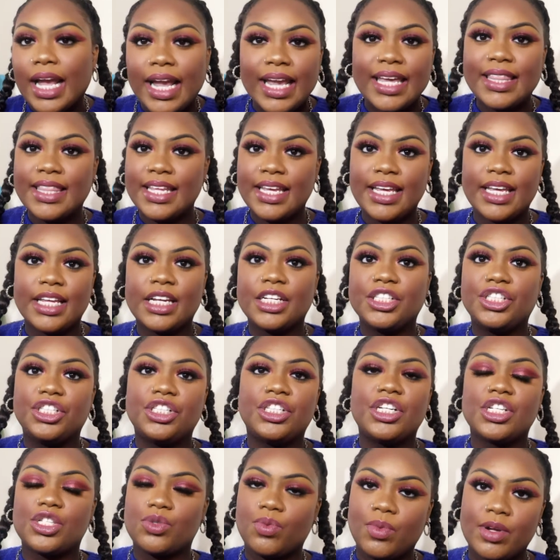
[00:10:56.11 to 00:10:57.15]
in the end,
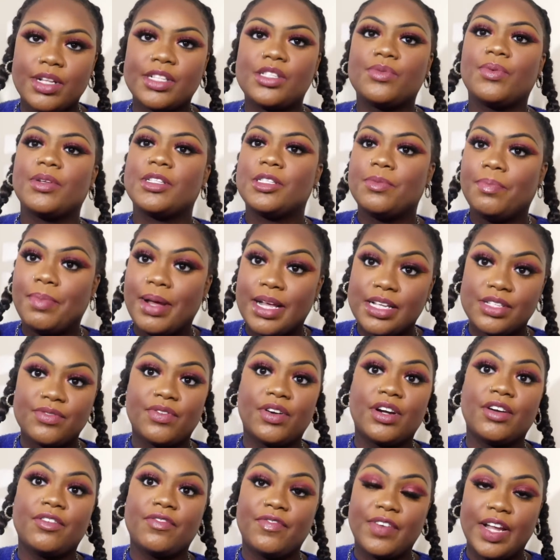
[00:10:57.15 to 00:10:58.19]
she just wants what's best
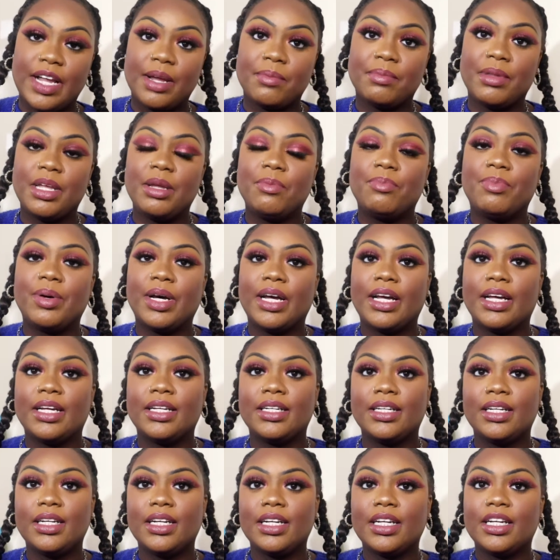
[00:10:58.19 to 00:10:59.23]
for her family.
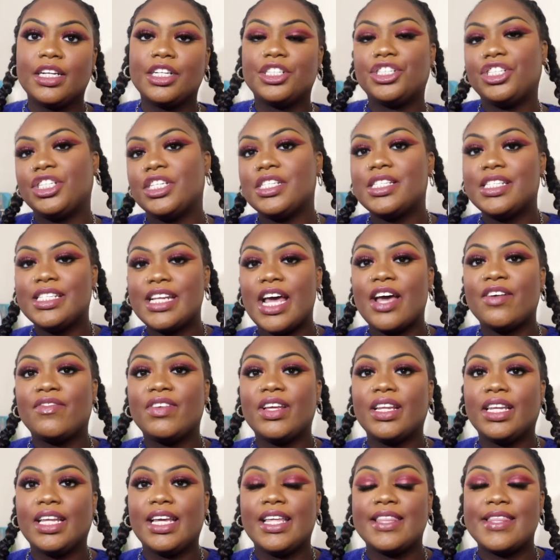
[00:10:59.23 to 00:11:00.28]
But she's
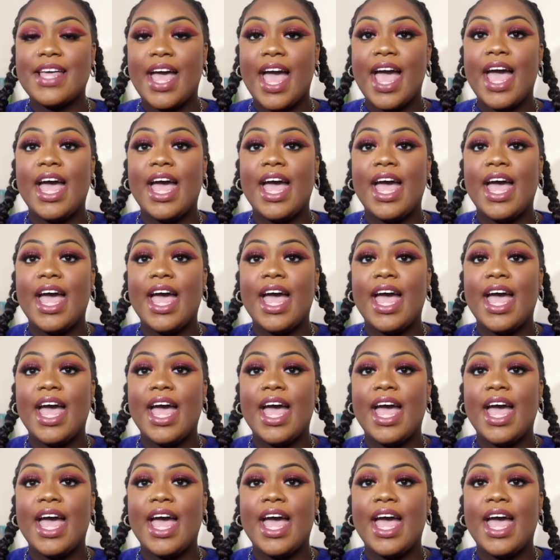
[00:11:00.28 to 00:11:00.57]
definitely the